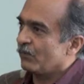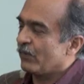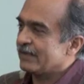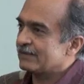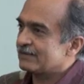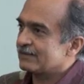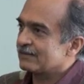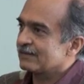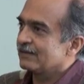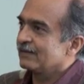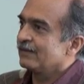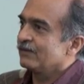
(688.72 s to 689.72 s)
once
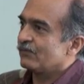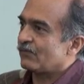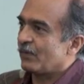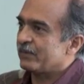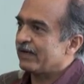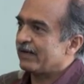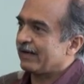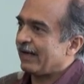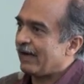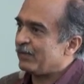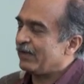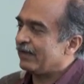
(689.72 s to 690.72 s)
from their
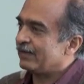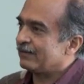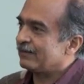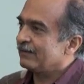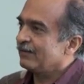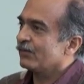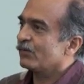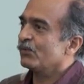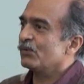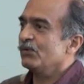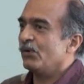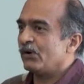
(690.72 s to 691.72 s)
cabinet,
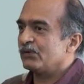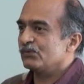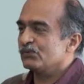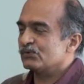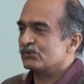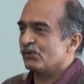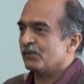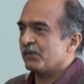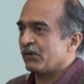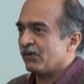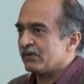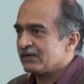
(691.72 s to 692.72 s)
could not do so
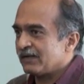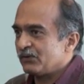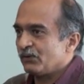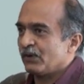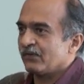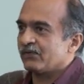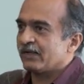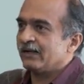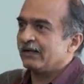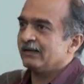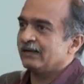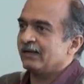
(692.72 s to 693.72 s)
because they took
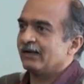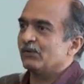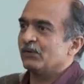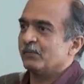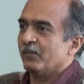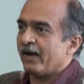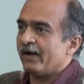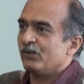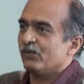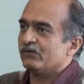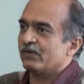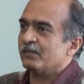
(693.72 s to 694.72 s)
away, they could buy
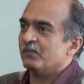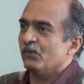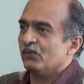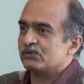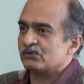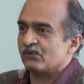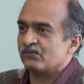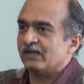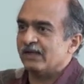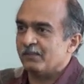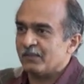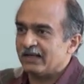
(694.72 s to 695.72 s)
over most of
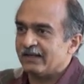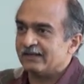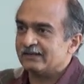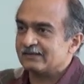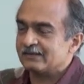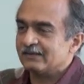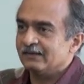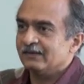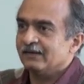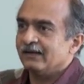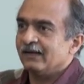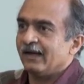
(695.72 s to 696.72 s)
the MLAs
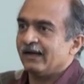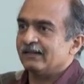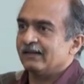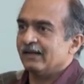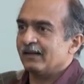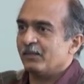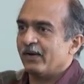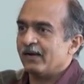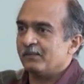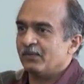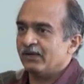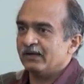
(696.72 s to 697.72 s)
and
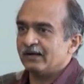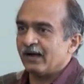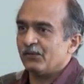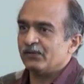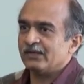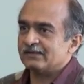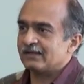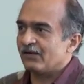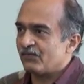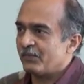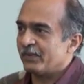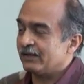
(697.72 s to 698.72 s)
thereby bring down his
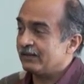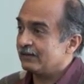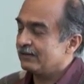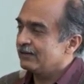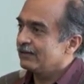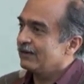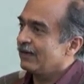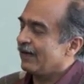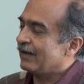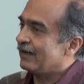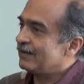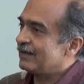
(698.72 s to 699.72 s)
government.
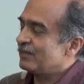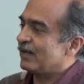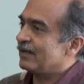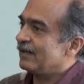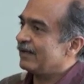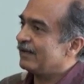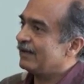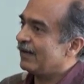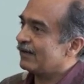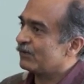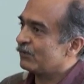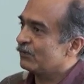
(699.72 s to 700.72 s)
And ultimately he
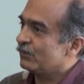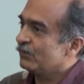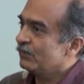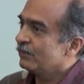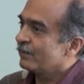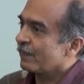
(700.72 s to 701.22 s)
had to